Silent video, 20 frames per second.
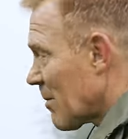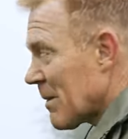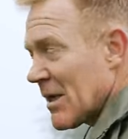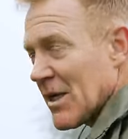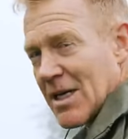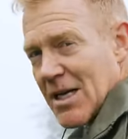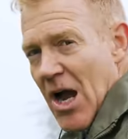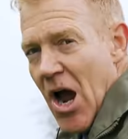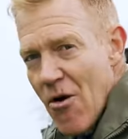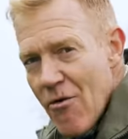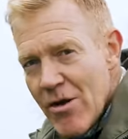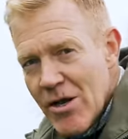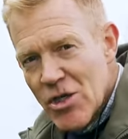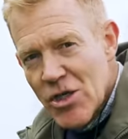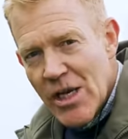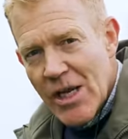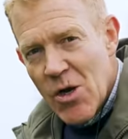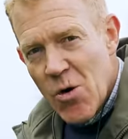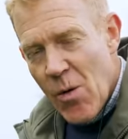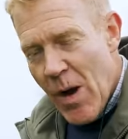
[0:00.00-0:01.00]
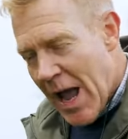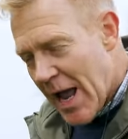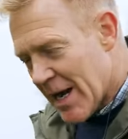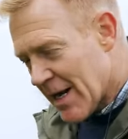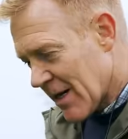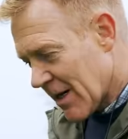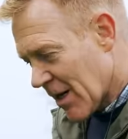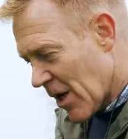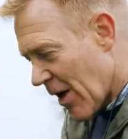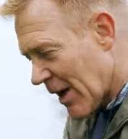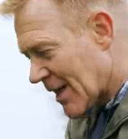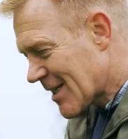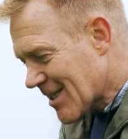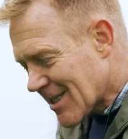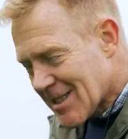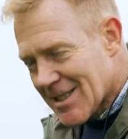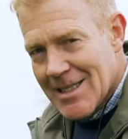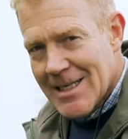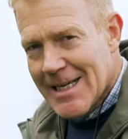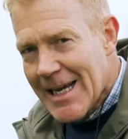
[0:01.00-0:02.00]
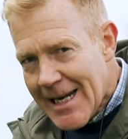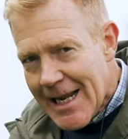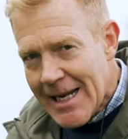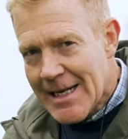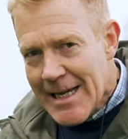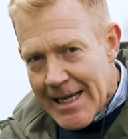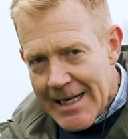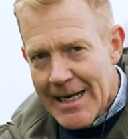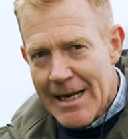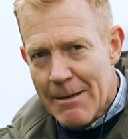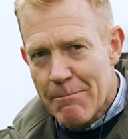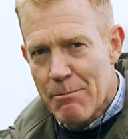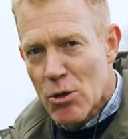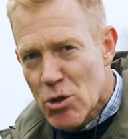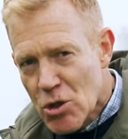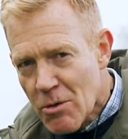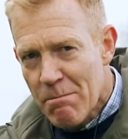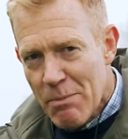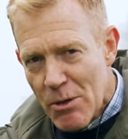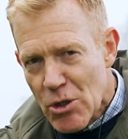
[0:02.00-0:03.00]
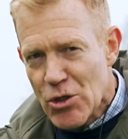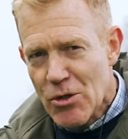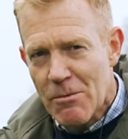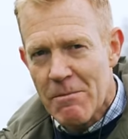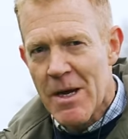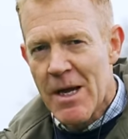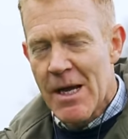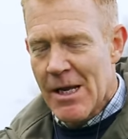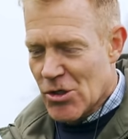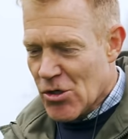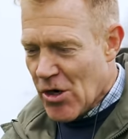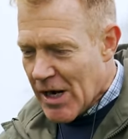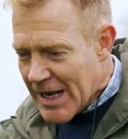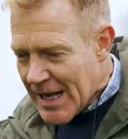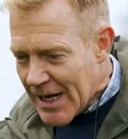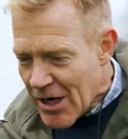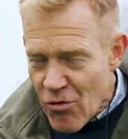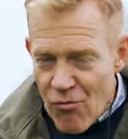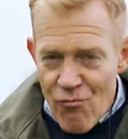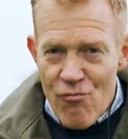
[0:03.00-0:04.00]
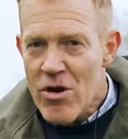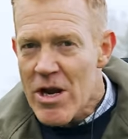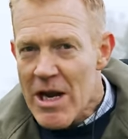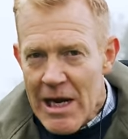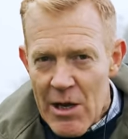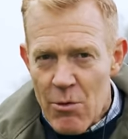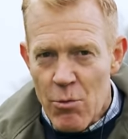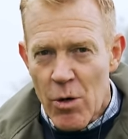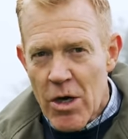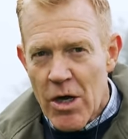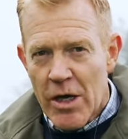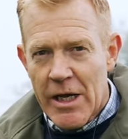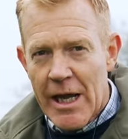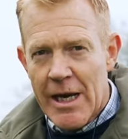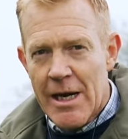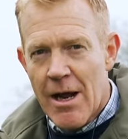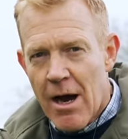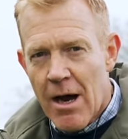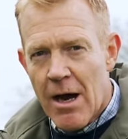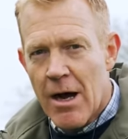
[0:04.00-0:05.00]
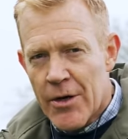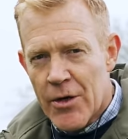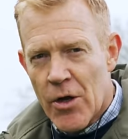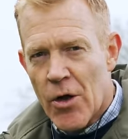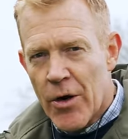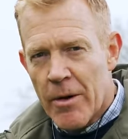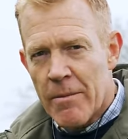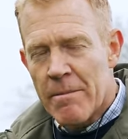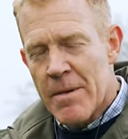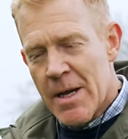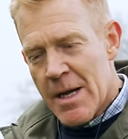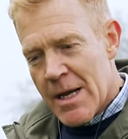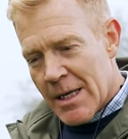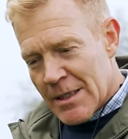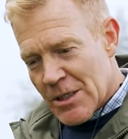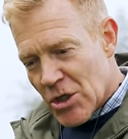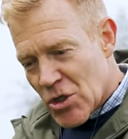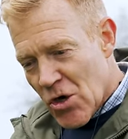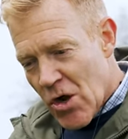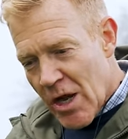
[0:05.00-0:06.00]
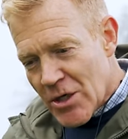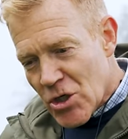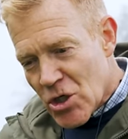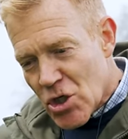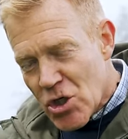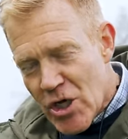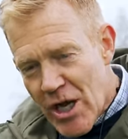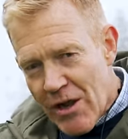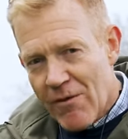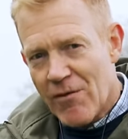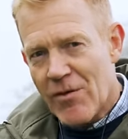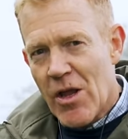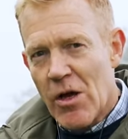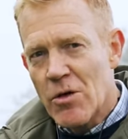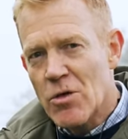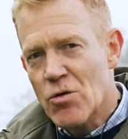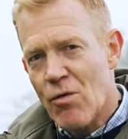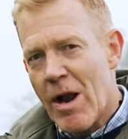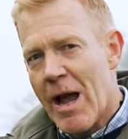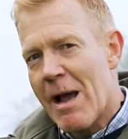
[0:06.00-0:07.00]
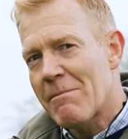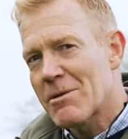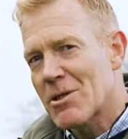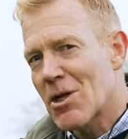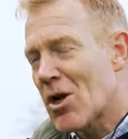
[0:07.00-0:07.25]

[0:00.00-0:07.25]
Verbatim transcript: I'm encouraging Gwen and going, get in, get in, push them, push them, trying to get her to really work in hard on them to try and shift those rams